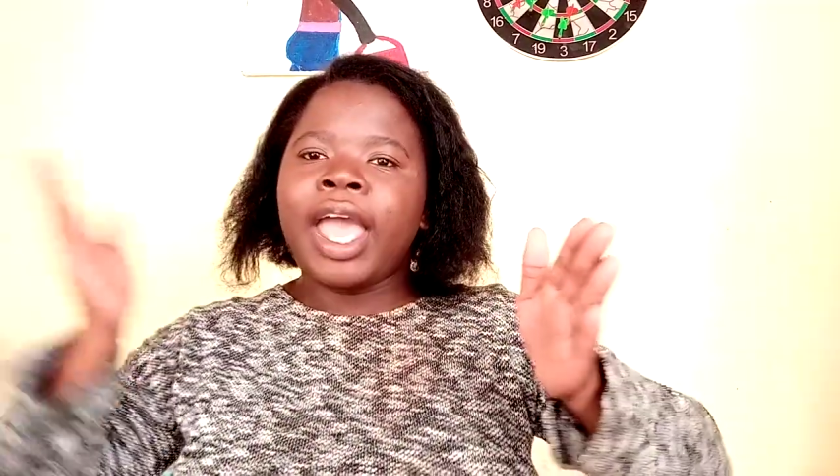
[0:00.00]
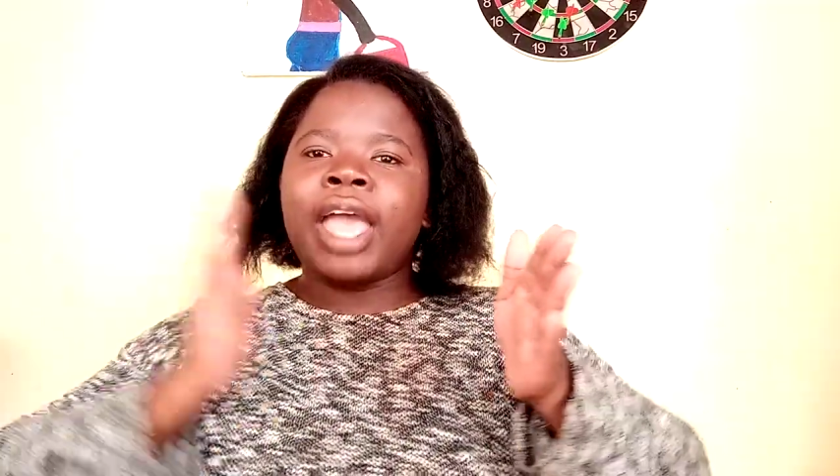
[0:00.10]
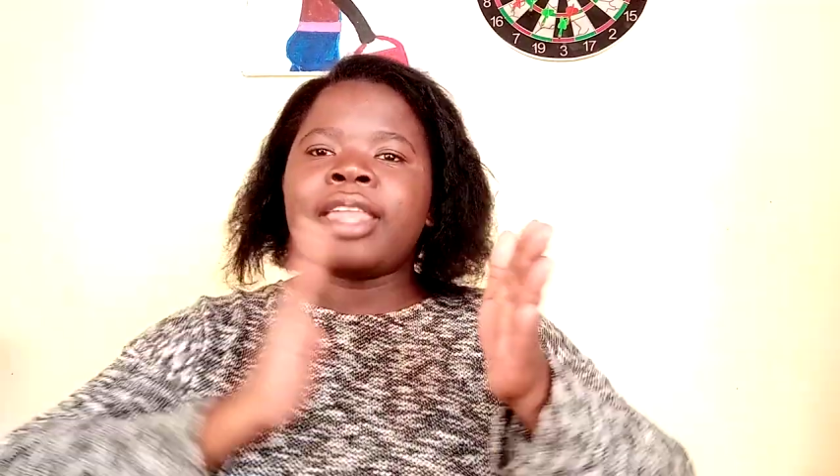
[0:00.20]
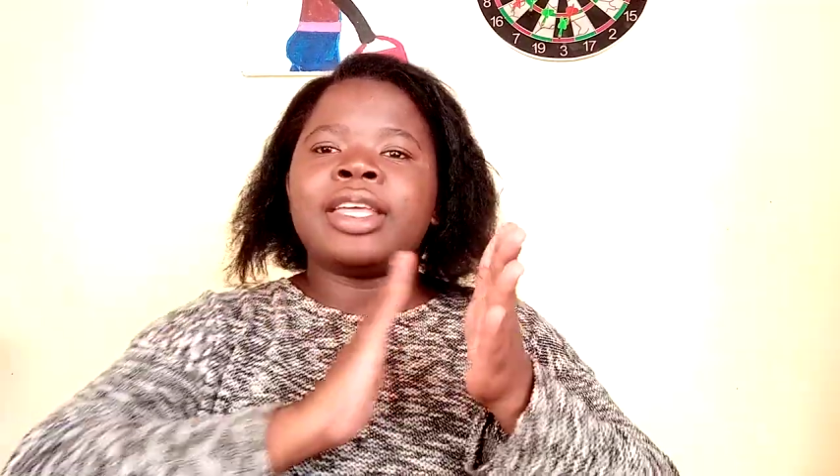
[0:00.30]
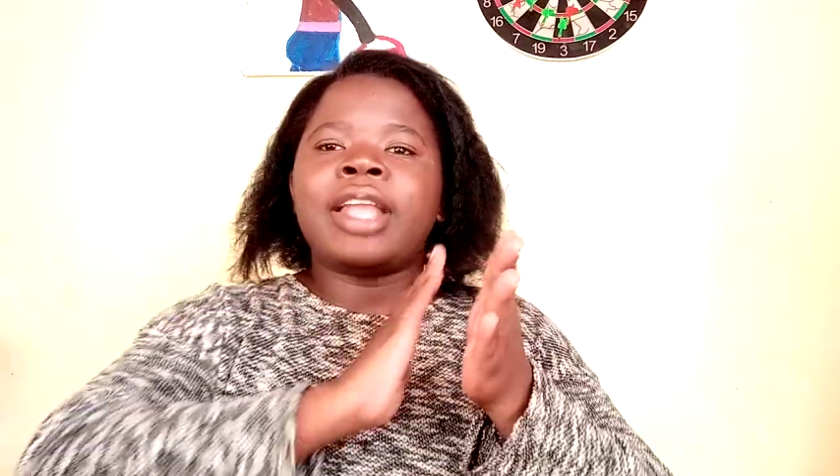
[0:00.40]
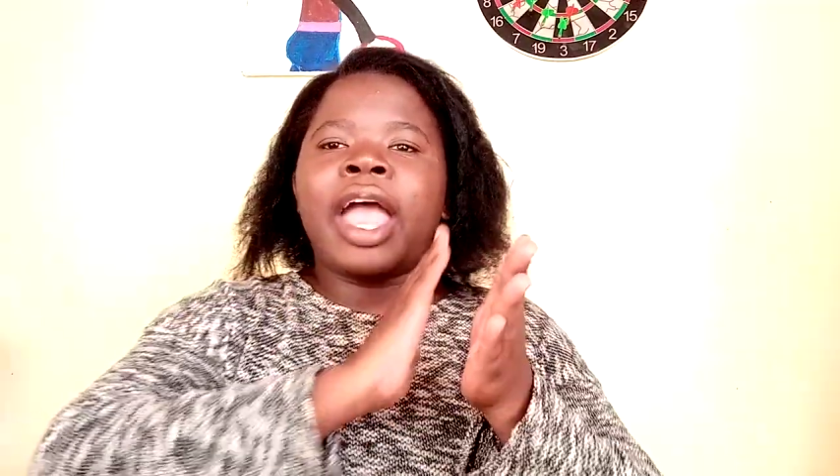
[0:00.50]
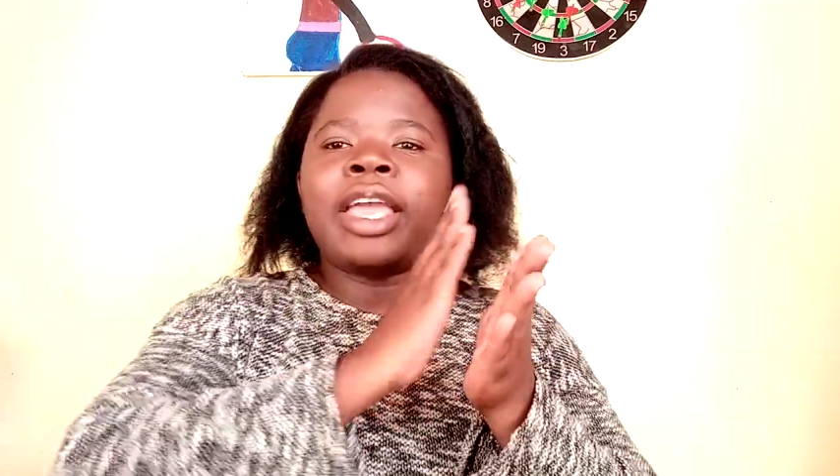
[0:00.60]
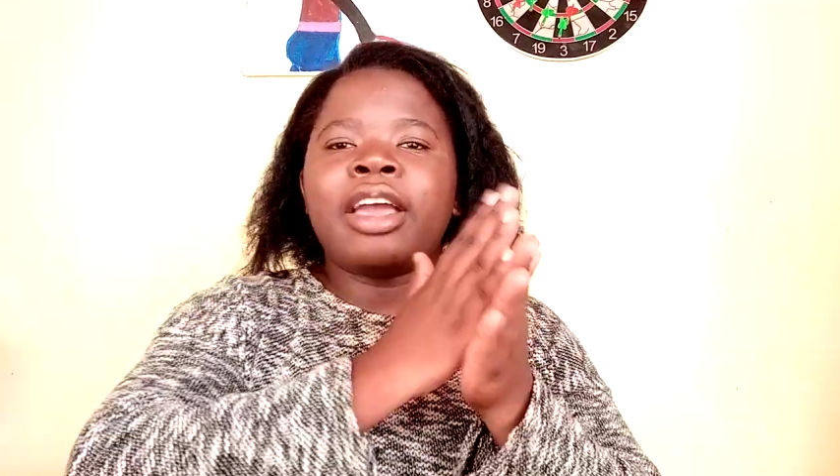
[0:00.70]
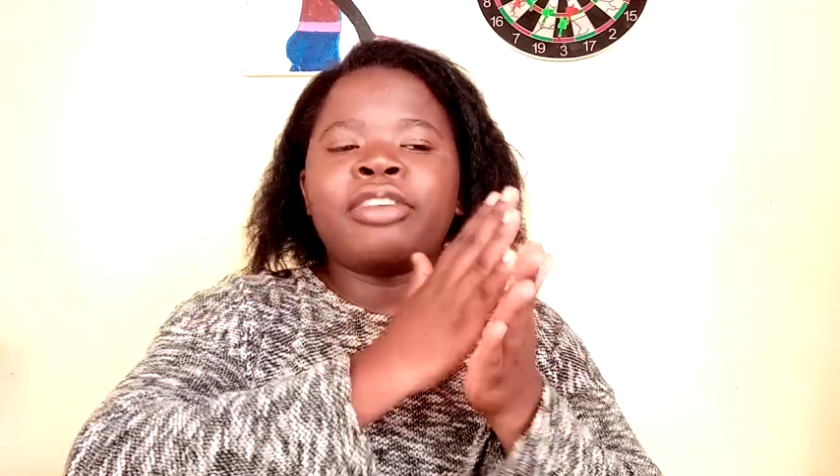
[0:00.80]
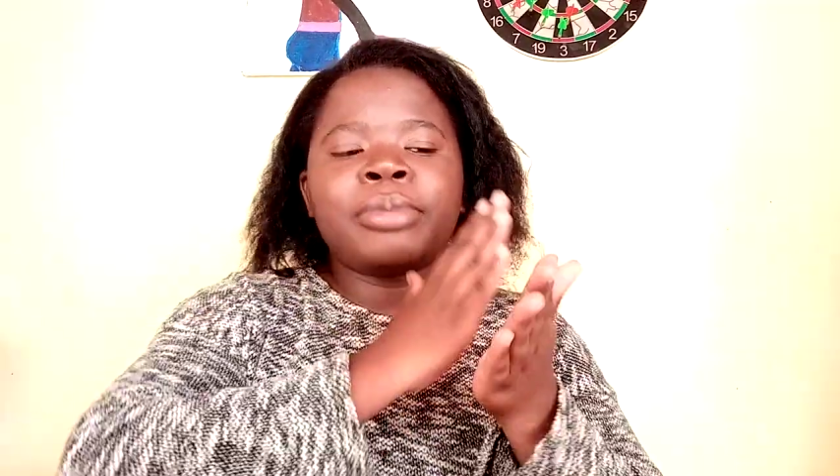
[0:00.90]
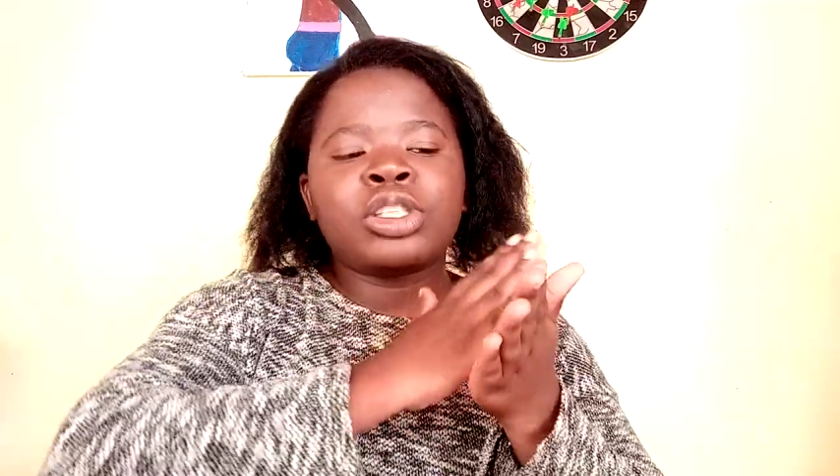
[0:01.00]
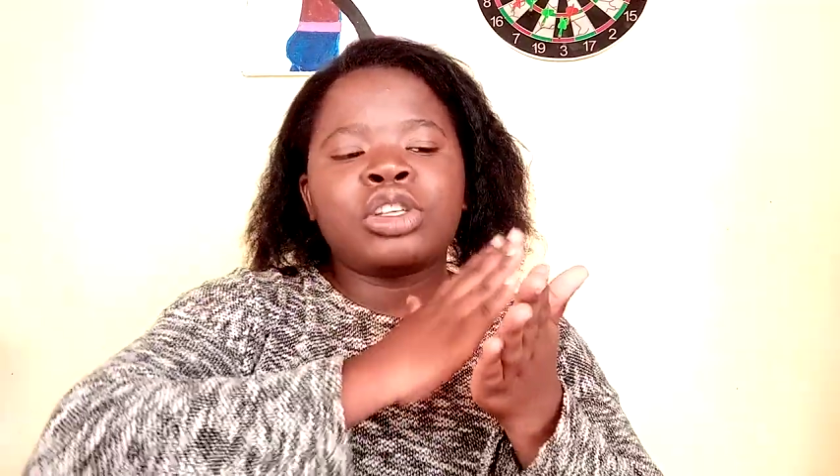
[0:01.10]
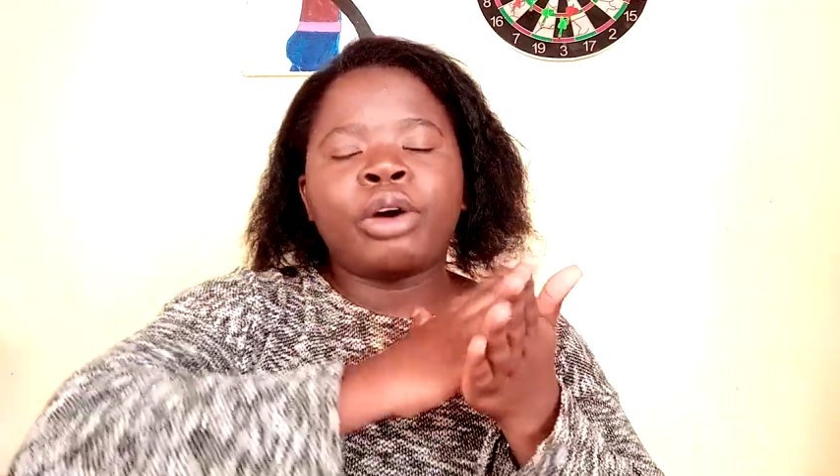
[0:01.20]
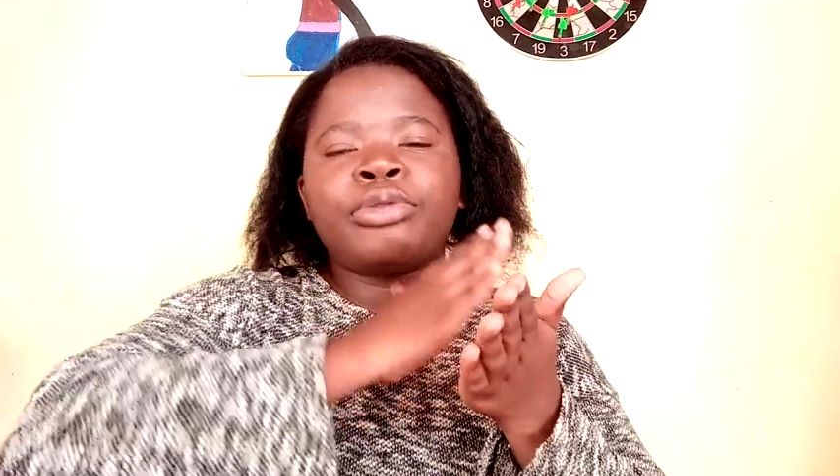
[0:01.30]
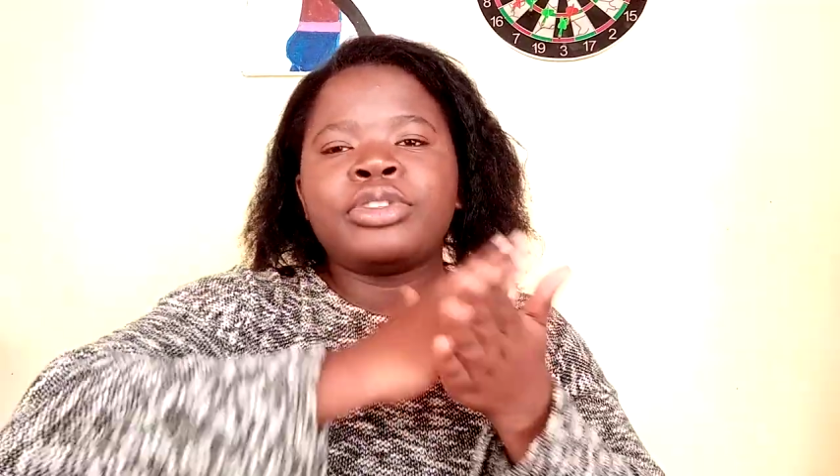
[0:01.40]
and then I gave
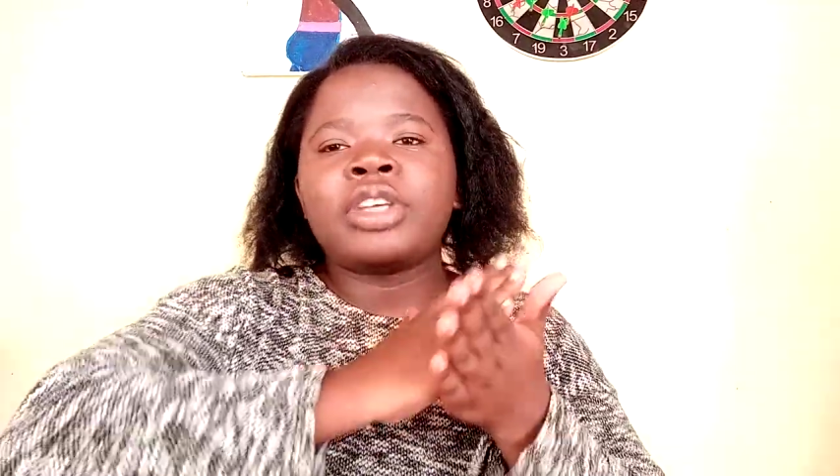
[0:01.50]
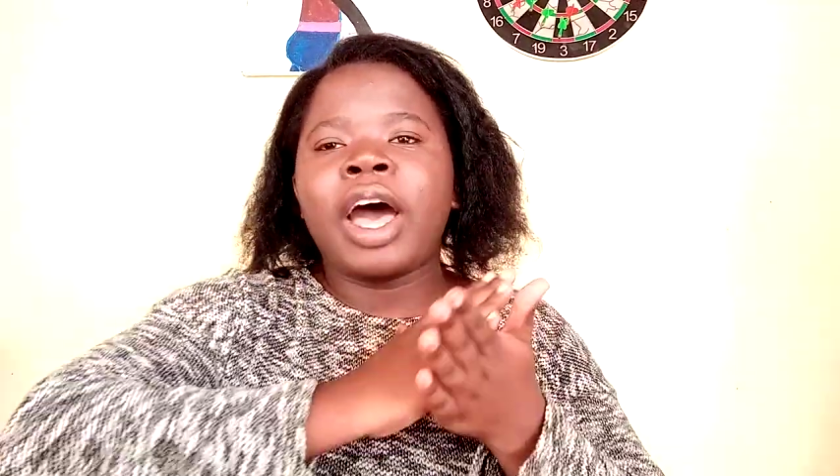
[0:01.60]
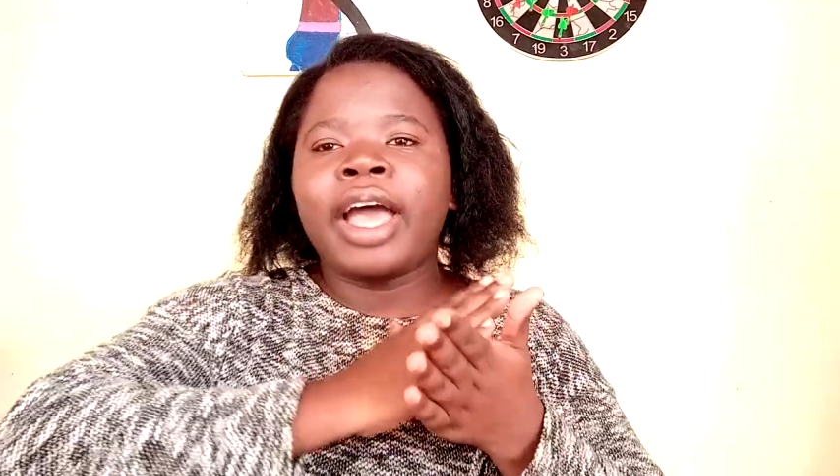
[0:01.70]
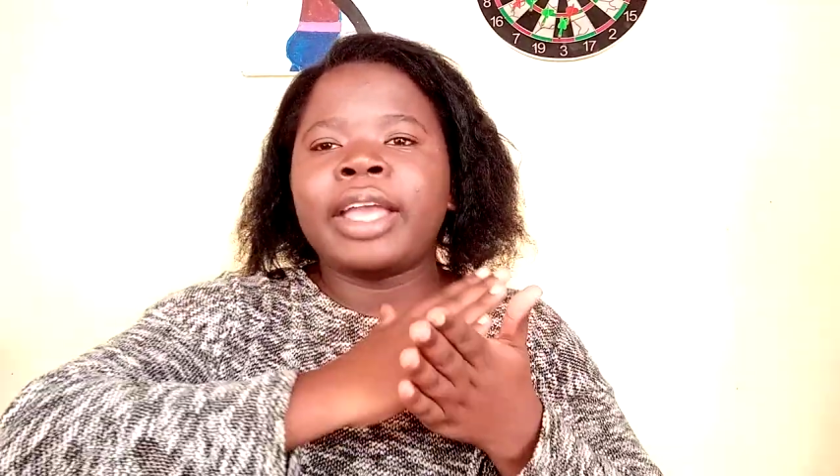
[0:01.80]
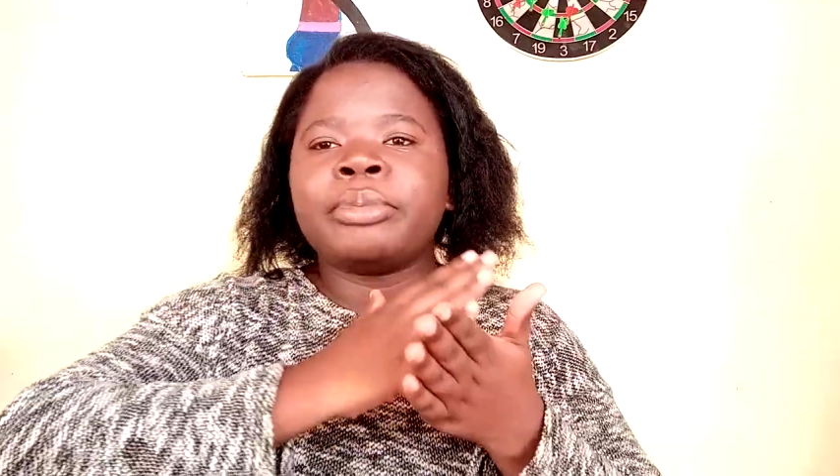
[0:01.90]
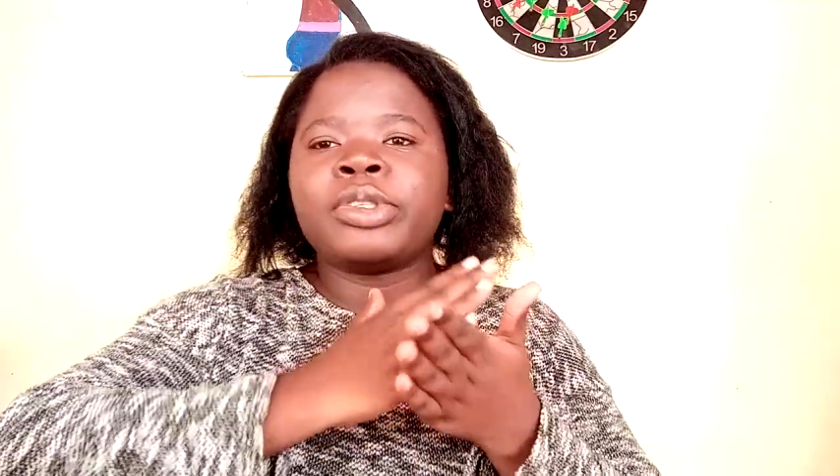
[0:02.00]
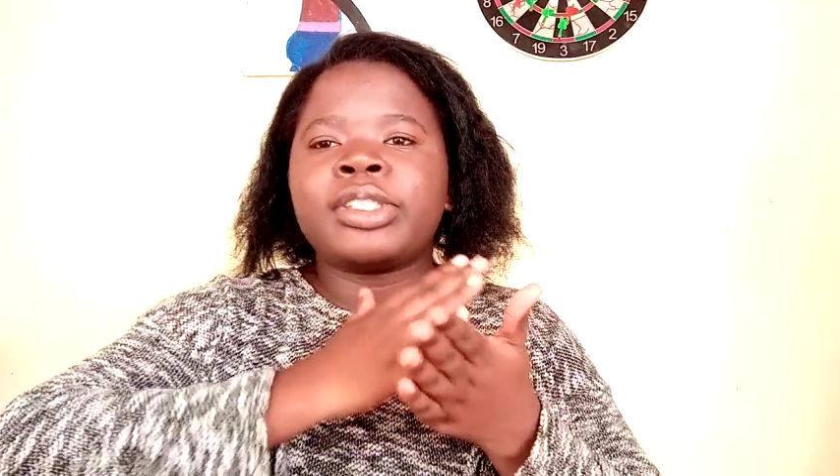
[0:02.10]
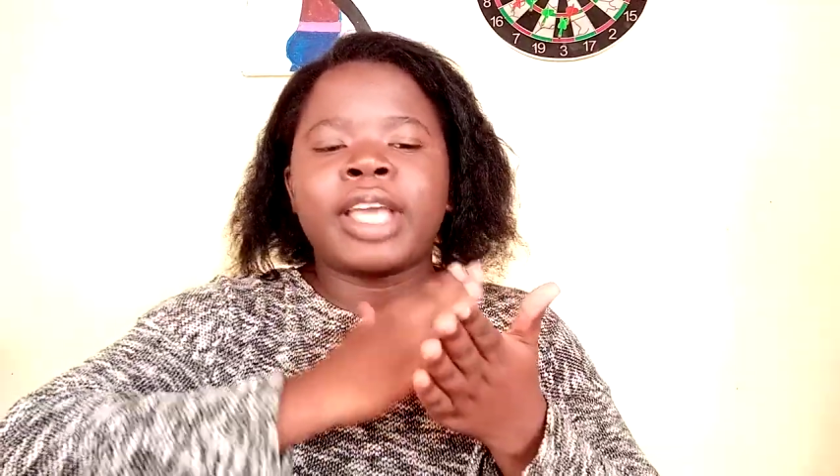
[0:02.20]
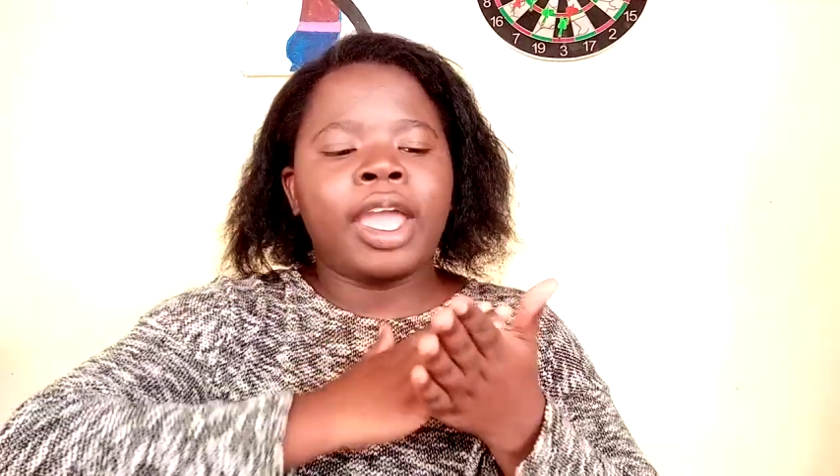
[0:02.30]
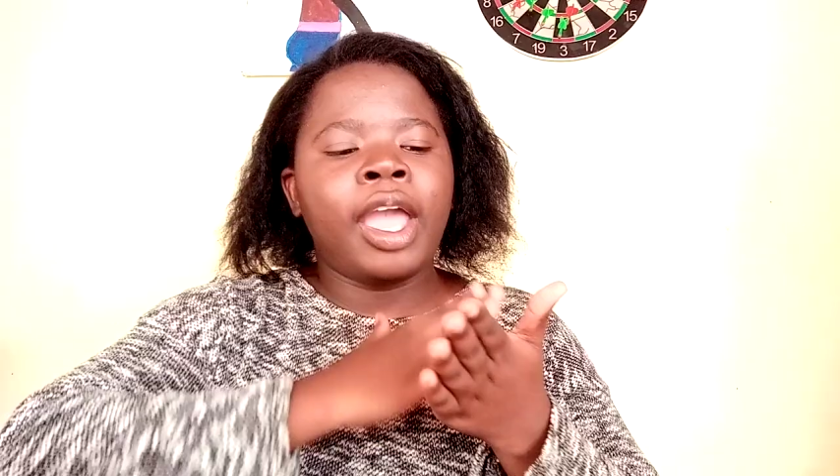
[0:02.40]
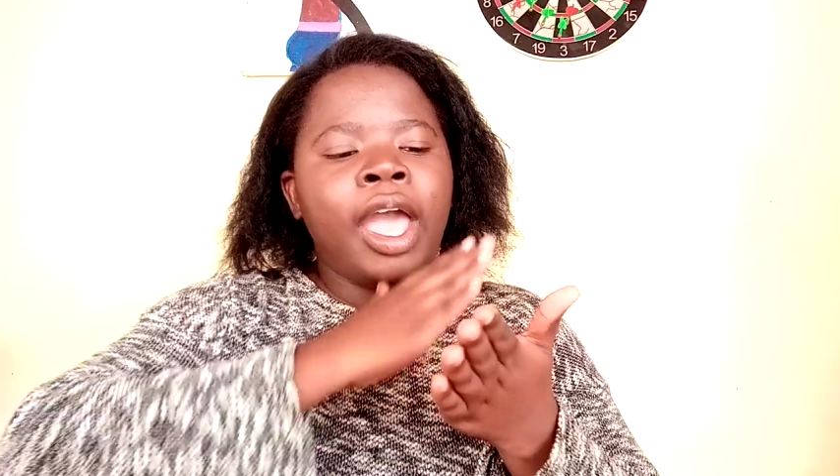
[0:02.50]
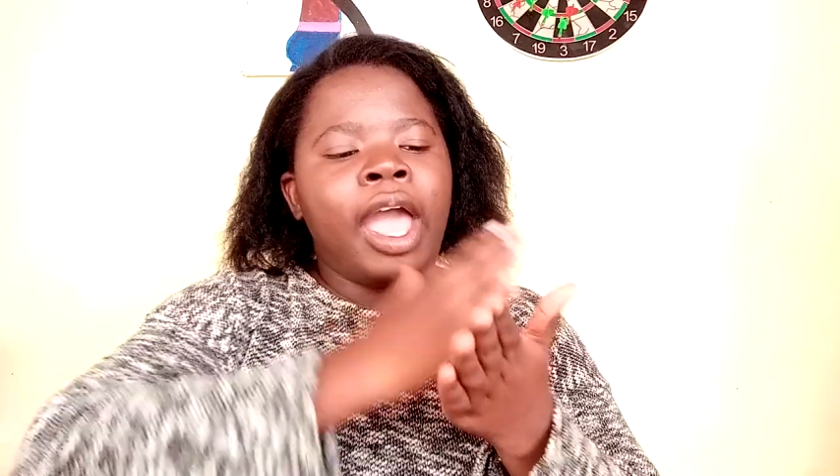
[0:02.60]
myself time to say,